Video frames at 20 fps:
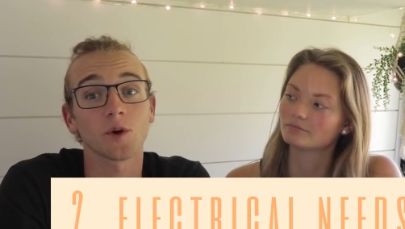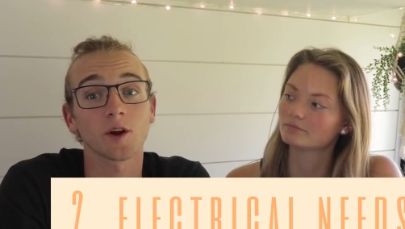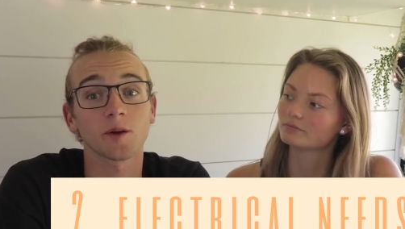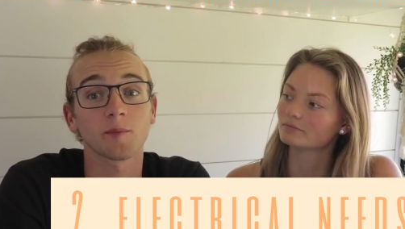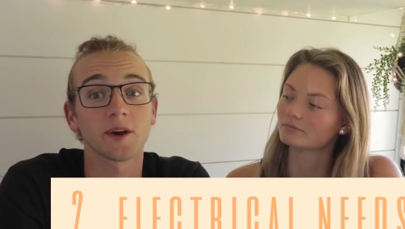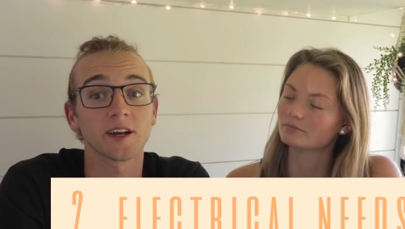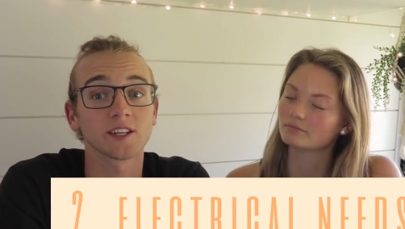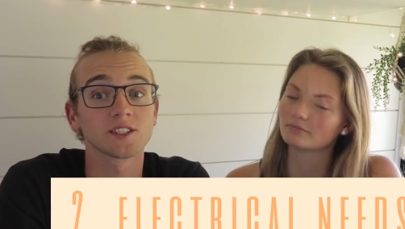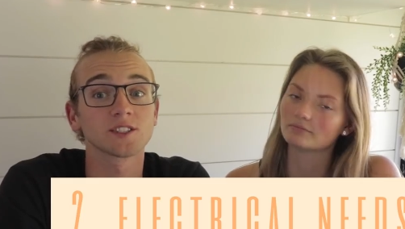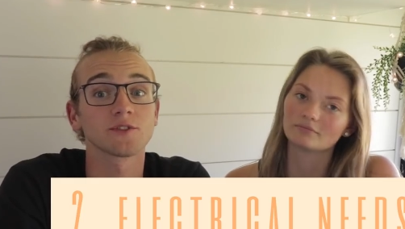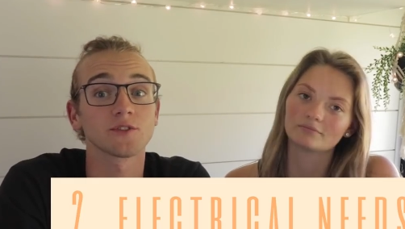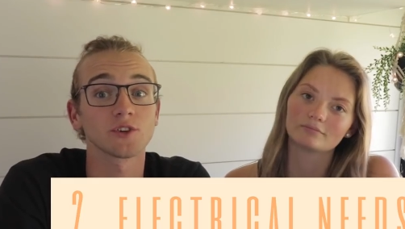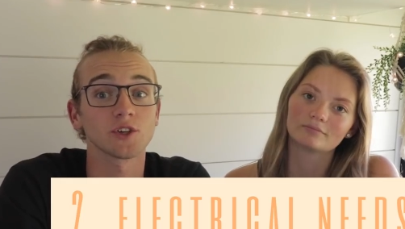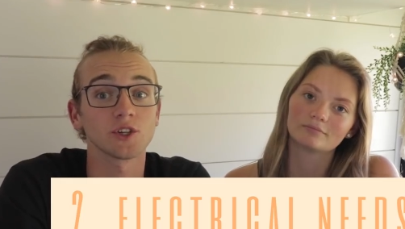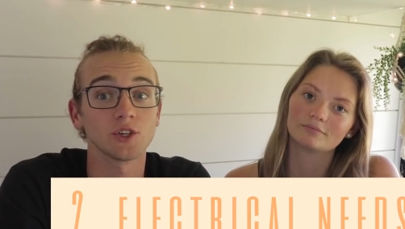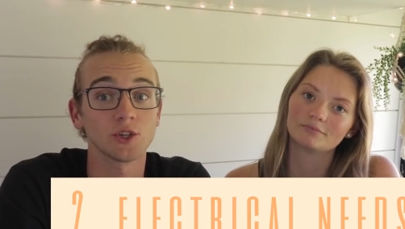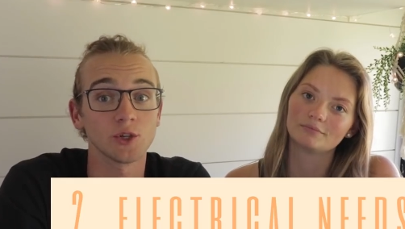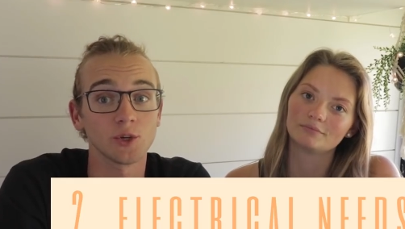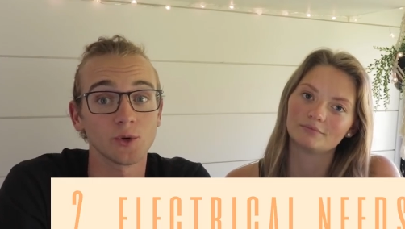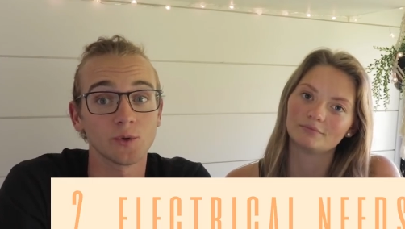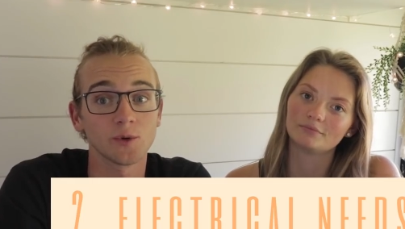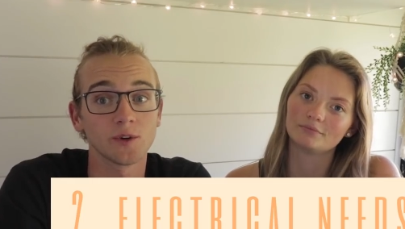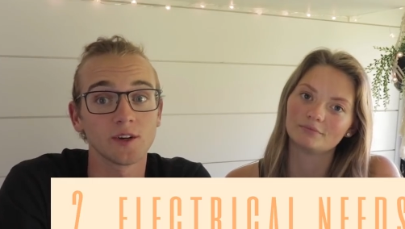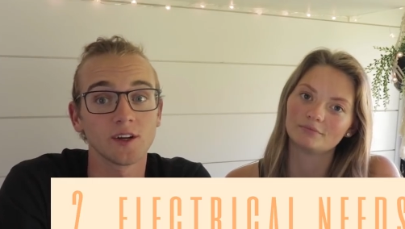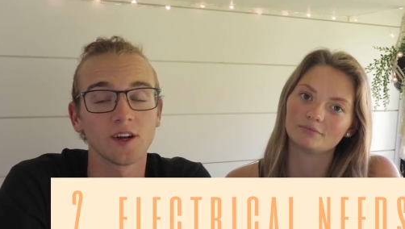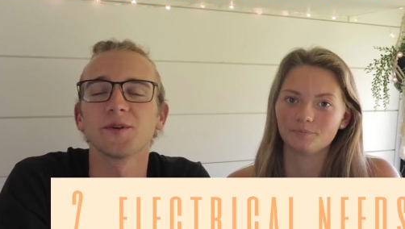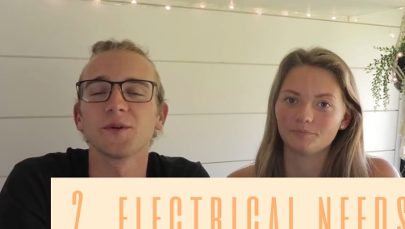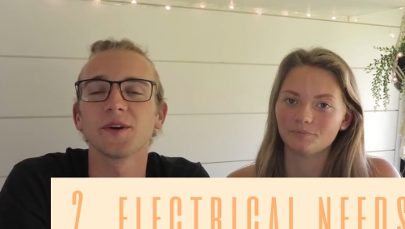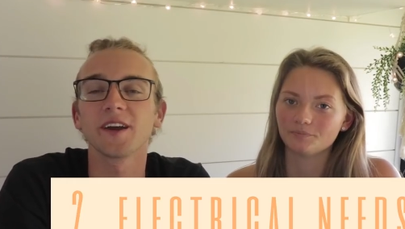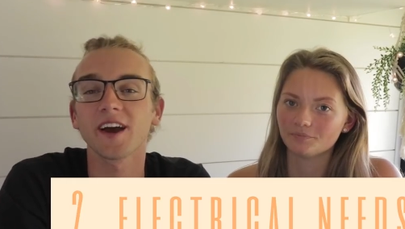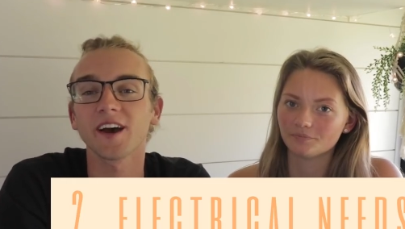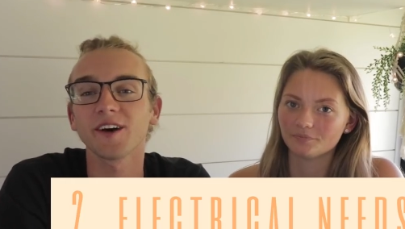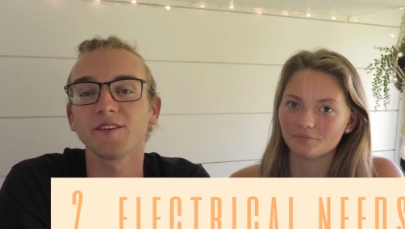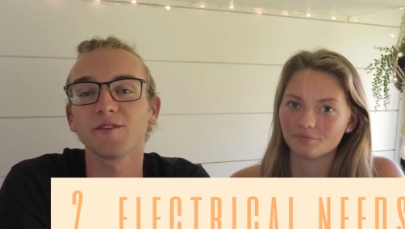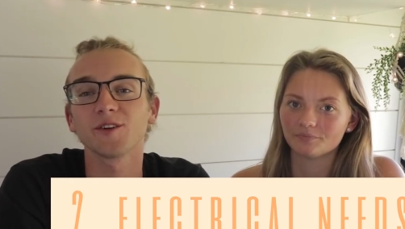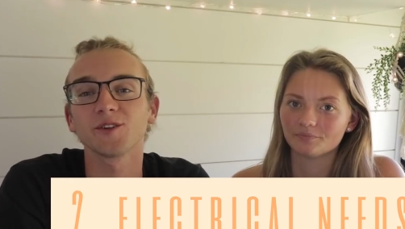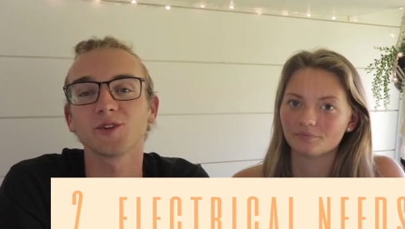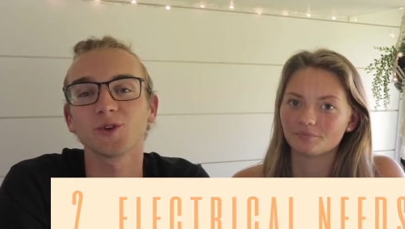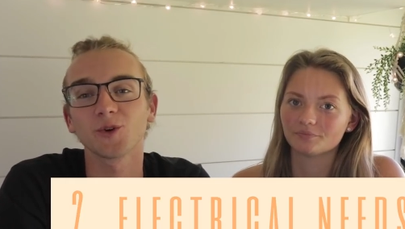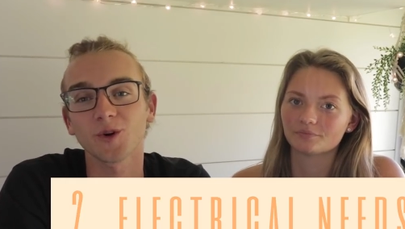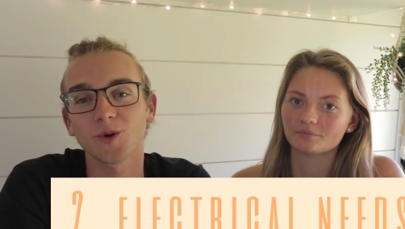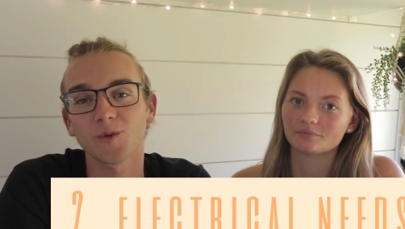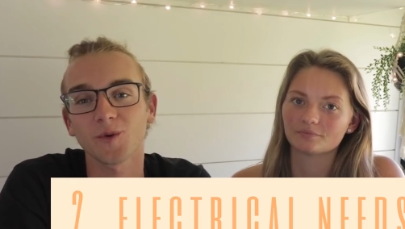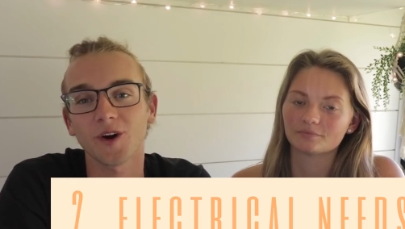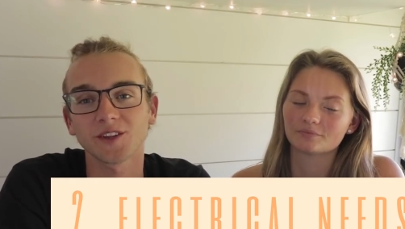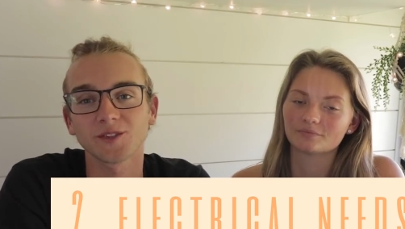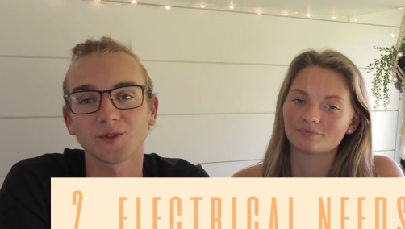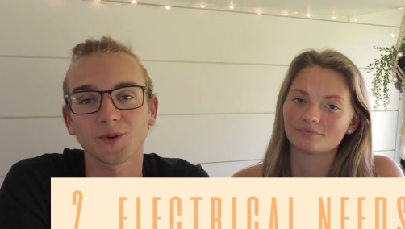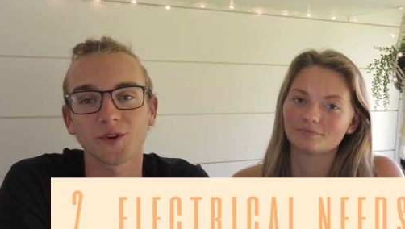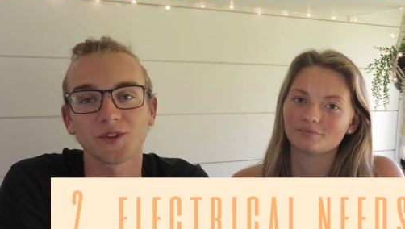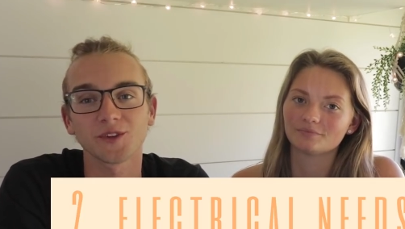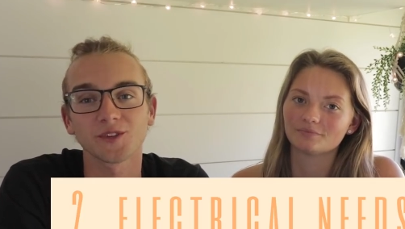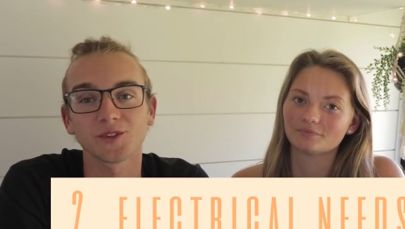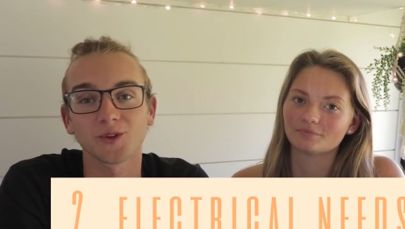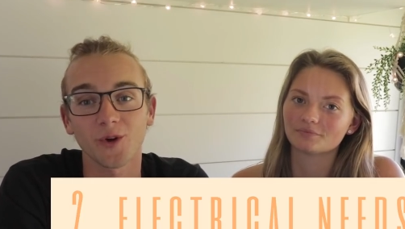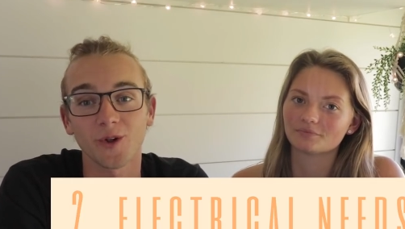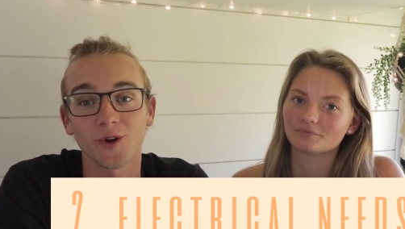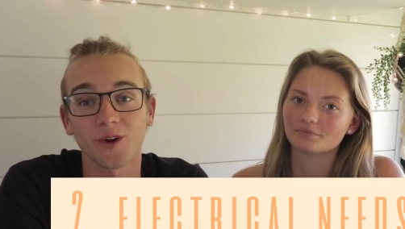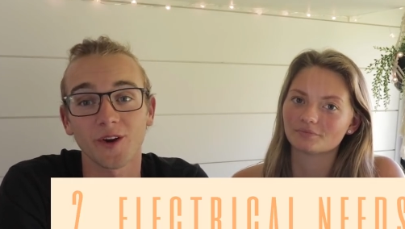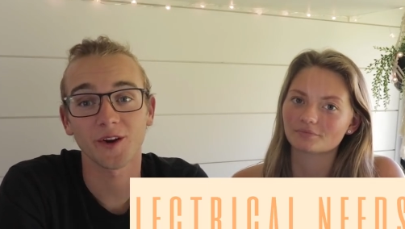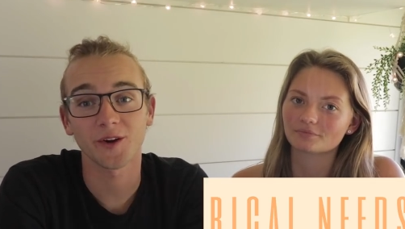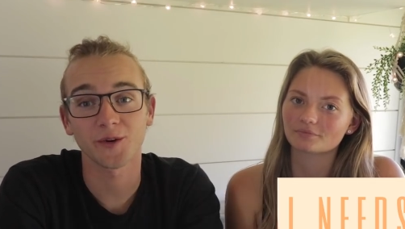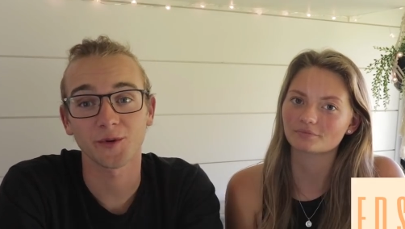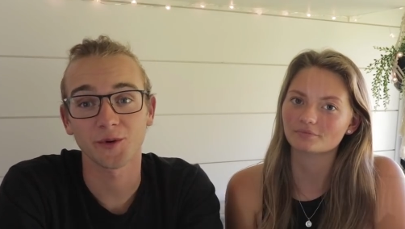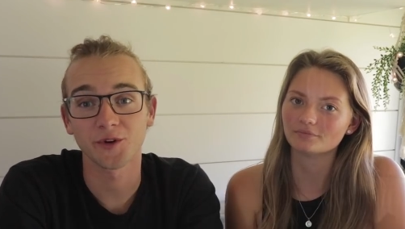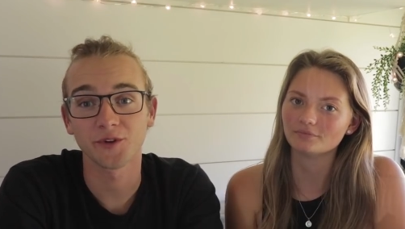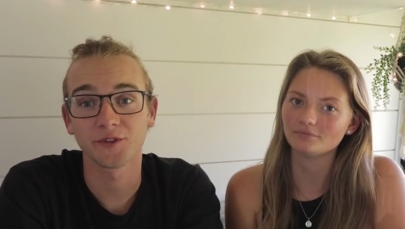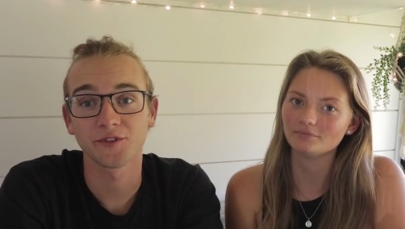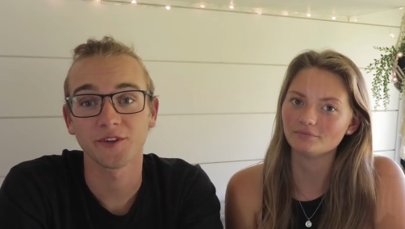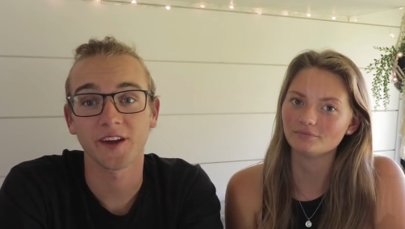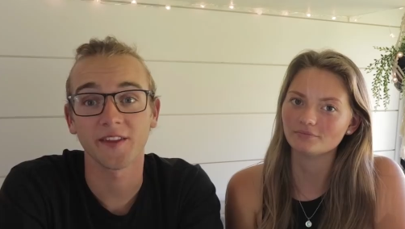Speaker 1: to work best for you. We have 200 watts worth of solar on our roof